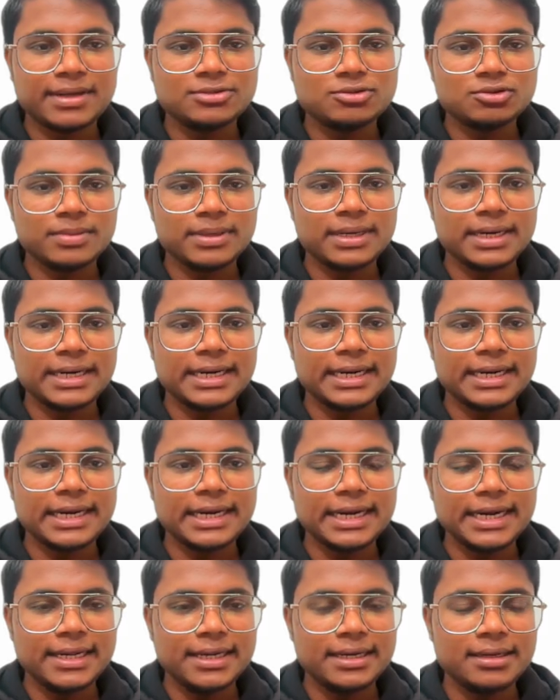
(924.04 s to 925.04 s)
should be getting
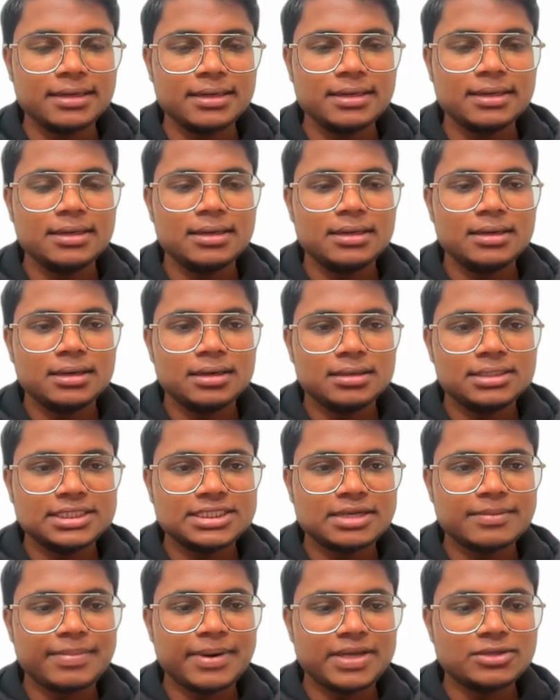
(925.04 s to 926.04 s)
hidden.
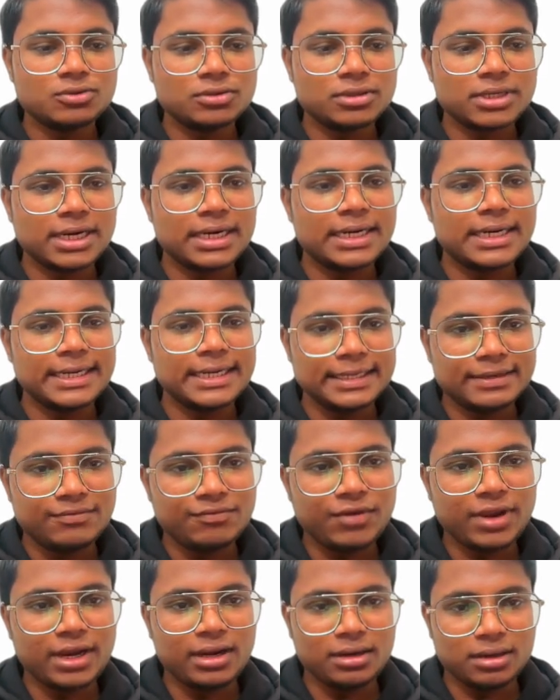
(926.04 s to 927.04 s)
This reply should get hidden
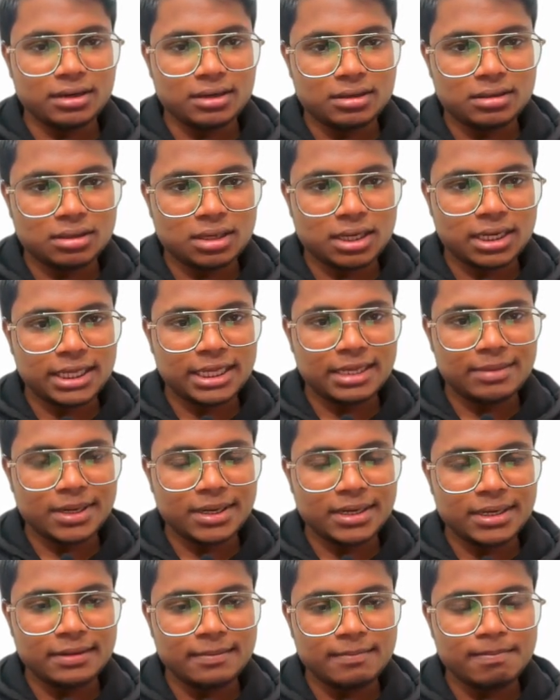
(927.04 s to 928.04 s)
when I am
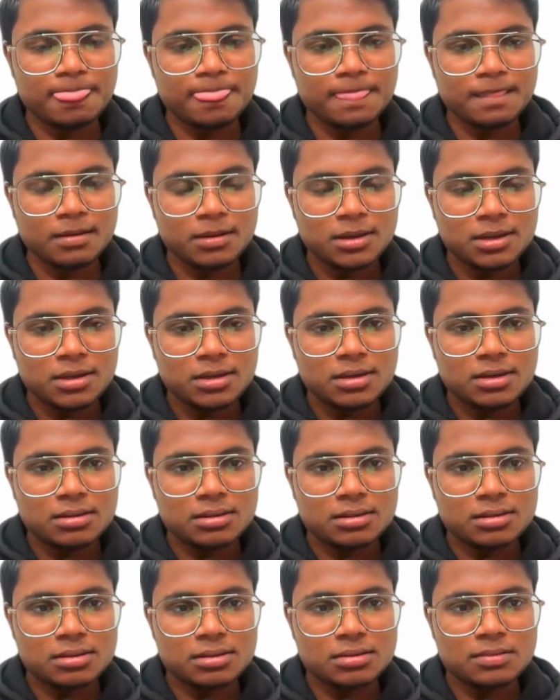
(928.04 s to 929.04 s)
adding
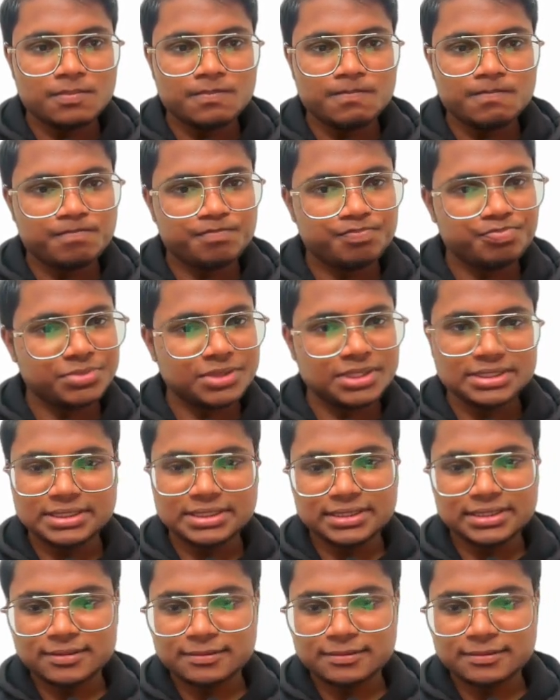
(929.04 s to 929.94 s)
this here.